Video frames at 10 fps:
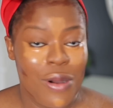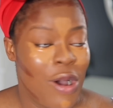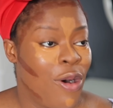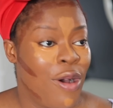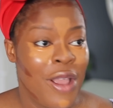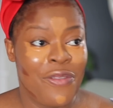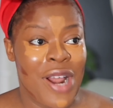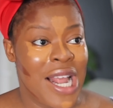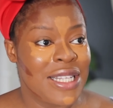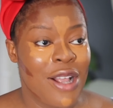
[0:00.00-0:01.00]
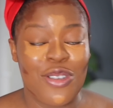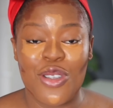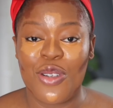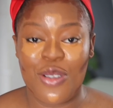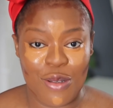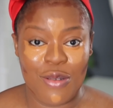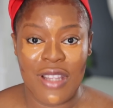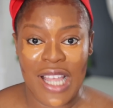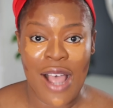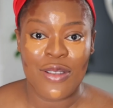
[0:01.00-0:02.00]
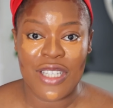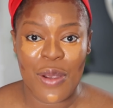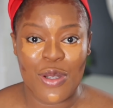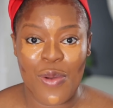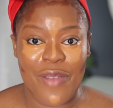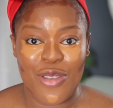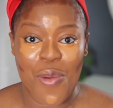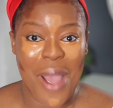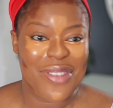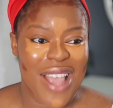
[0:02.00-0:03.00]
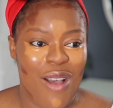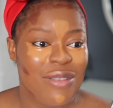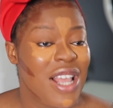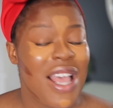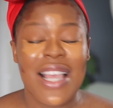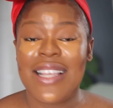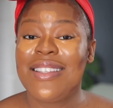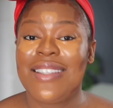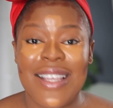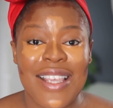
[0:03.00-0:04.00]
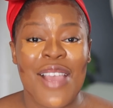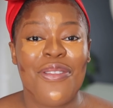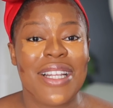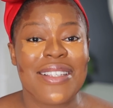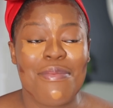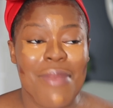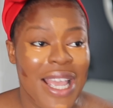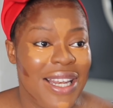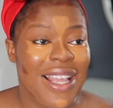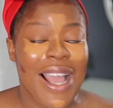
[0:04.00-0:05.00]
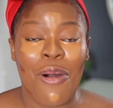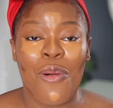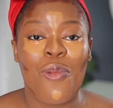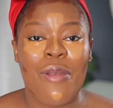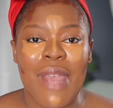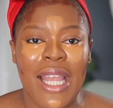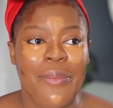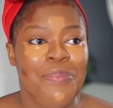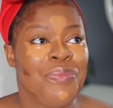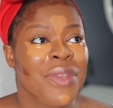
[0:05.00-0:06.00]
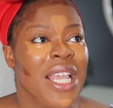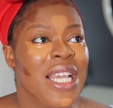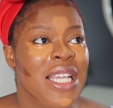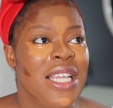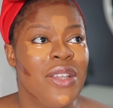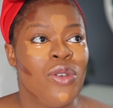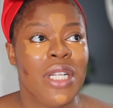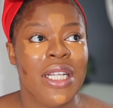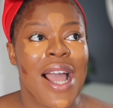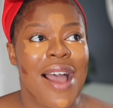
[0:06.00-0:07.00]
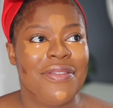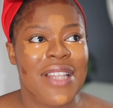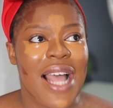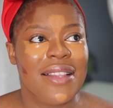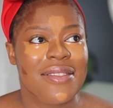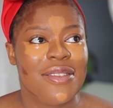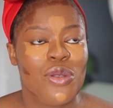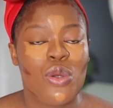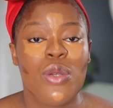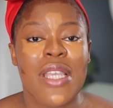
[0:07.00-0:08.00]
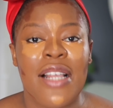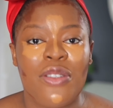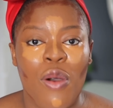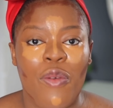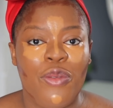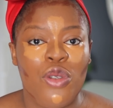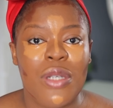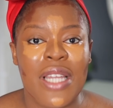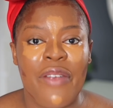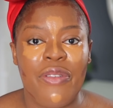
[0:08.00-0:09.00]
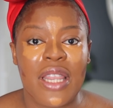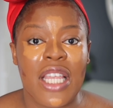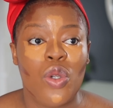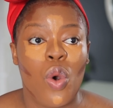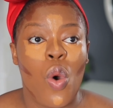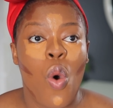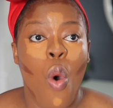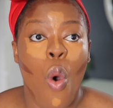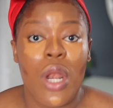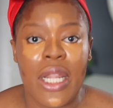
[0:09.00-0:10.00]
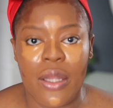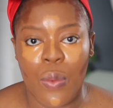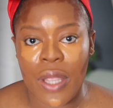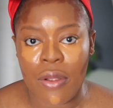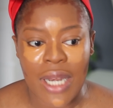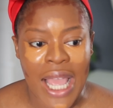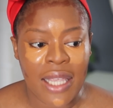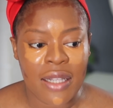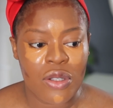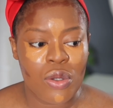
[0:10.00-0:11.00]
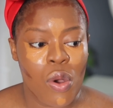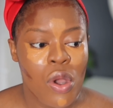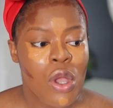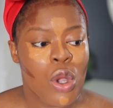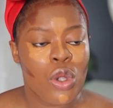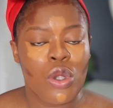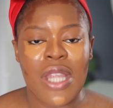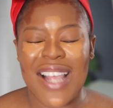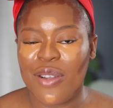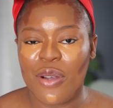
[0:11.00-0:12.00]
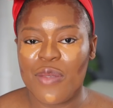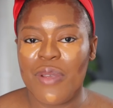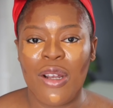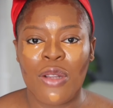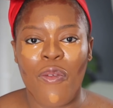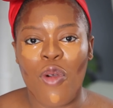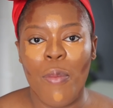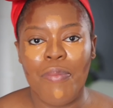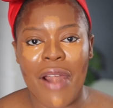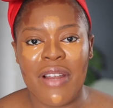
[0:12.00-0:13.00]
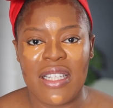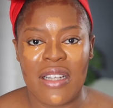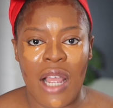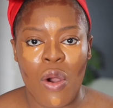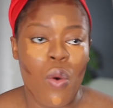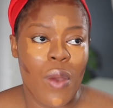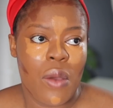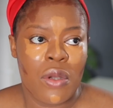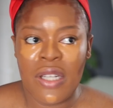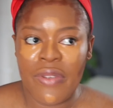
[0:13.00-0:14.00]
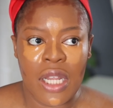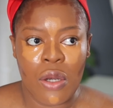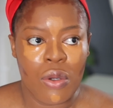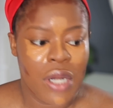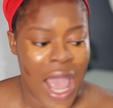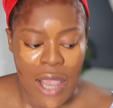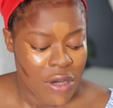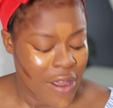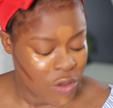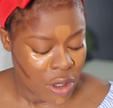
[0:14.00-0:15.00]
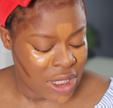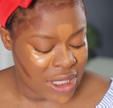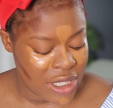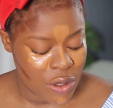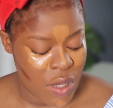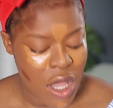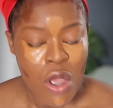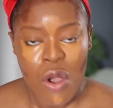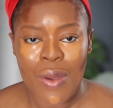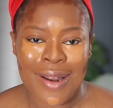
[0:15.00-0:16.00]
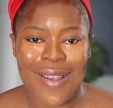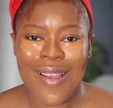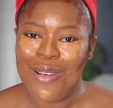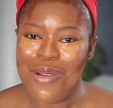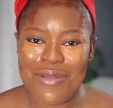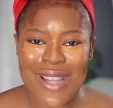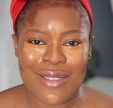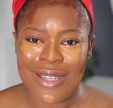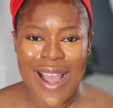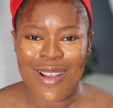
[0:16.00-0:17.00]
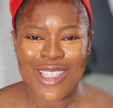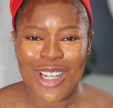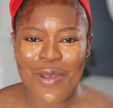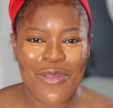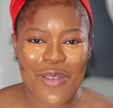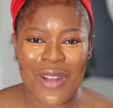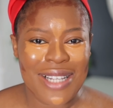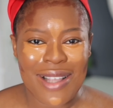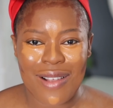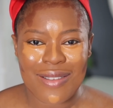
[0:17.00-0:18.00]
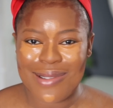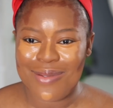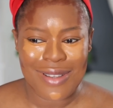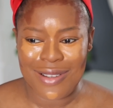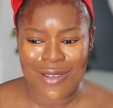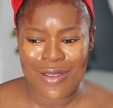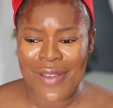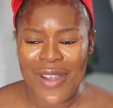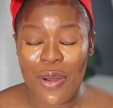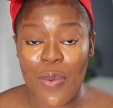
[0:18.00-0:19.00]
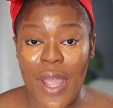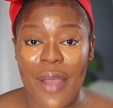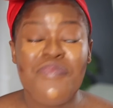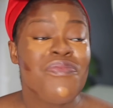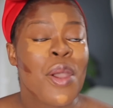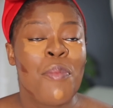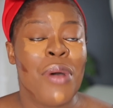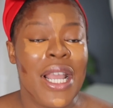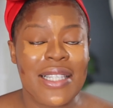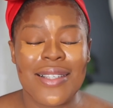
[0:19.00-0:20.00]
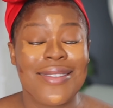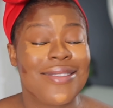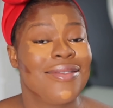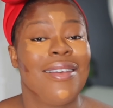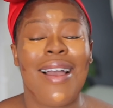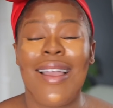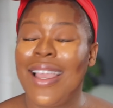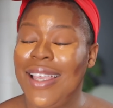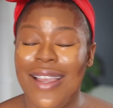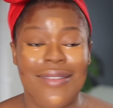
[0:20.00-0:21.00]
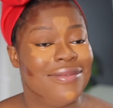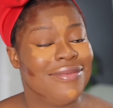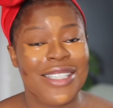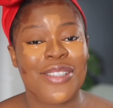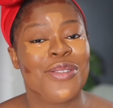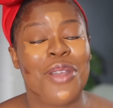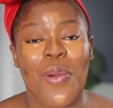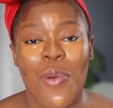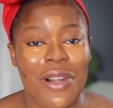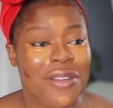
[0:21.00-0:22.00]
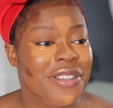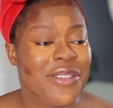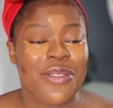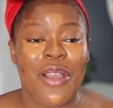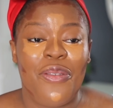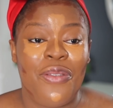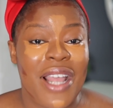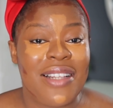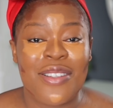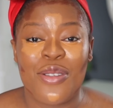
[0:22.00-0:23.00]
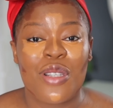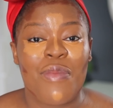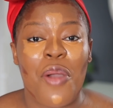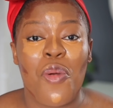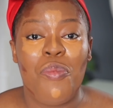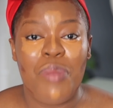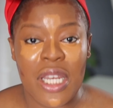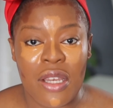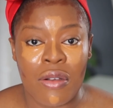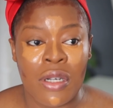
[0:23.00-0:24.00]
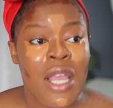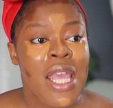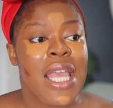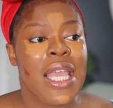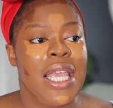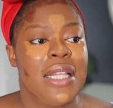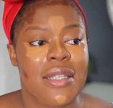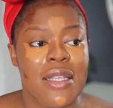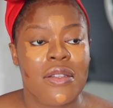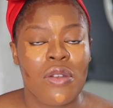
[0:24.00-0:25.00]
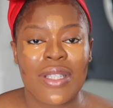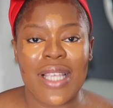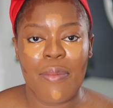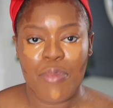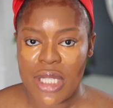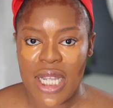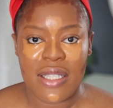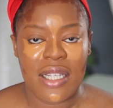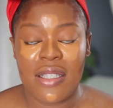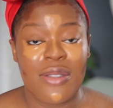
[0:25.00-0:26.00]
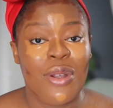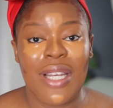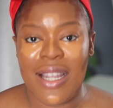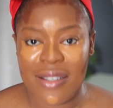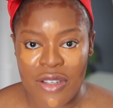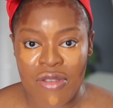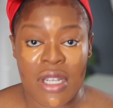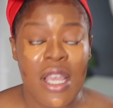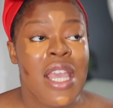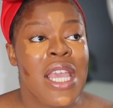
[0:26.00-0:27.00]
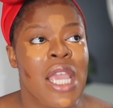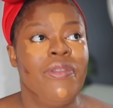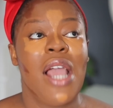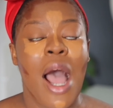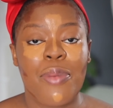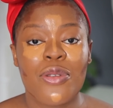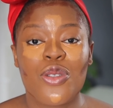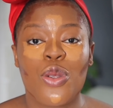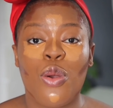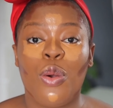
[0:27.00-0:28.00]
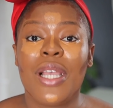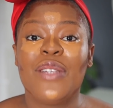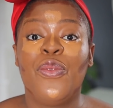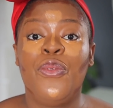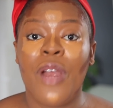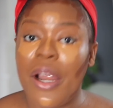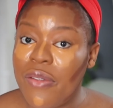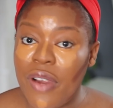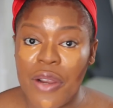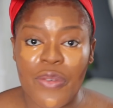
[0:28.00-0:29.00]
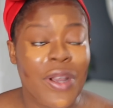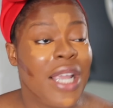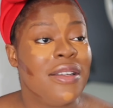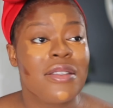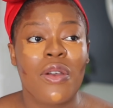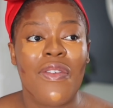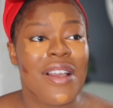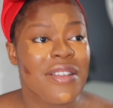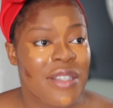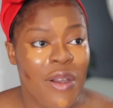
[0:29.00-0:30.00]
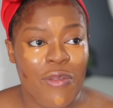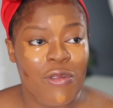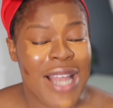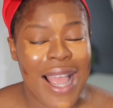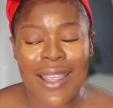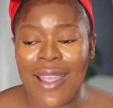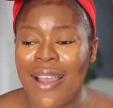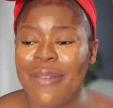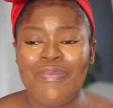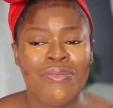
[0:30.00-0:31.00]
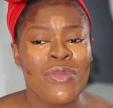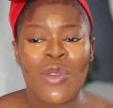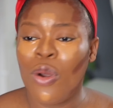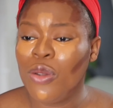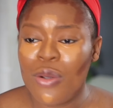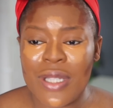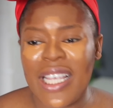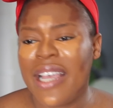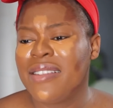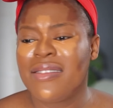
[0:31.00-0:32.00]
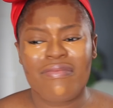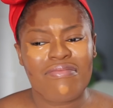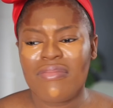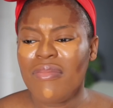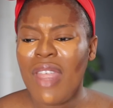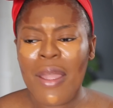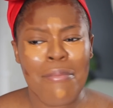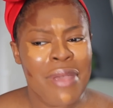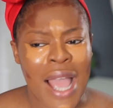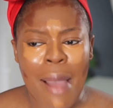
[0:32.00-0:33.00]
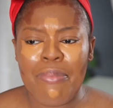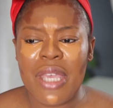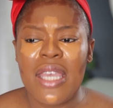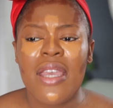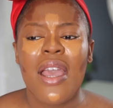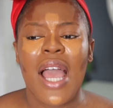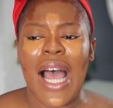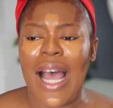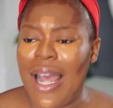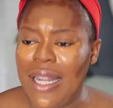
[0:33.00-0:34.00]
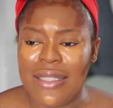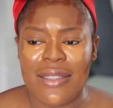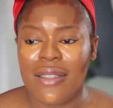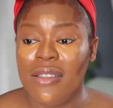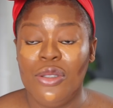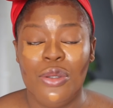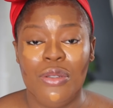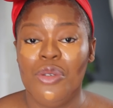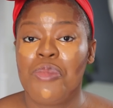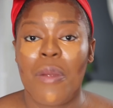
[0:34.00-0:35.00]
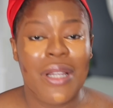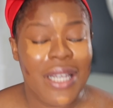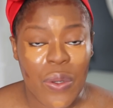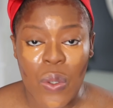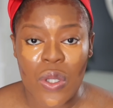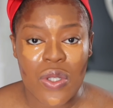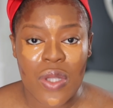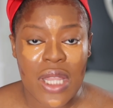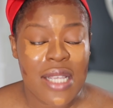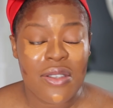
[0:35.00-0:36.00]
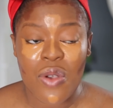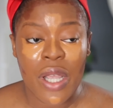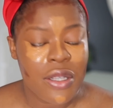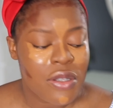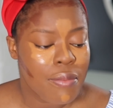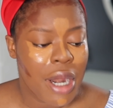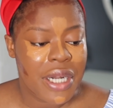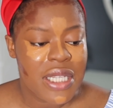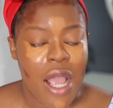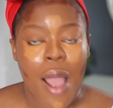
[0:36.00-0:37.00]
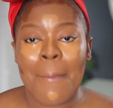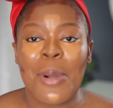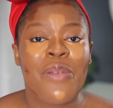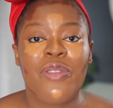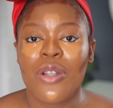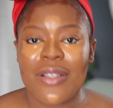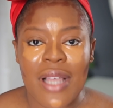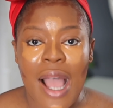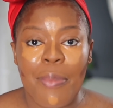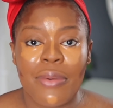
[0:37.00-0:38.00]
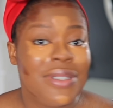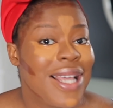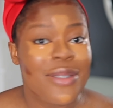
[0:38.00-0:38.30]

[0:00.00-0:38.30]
or your father's house to the house you share with your wife, to your wife's house, see, even as men or women, you didn't have that 2 years of doing everything only the way you like it. So there's not going to be a lot of comparison that, oh, when I was living alone, I could have done this way. But no, there's not that, because you're coming from your father's house. You live alone where? Point is, again, this is not a quarrel, this is not a fight, this is just my opinion. It is not important, it is not necessary. If it happens to you, it's very, very fine. Discover yourself that year or those years. Be happy and you probably learn one or two things going into marriage. But if it doesn't happen, that's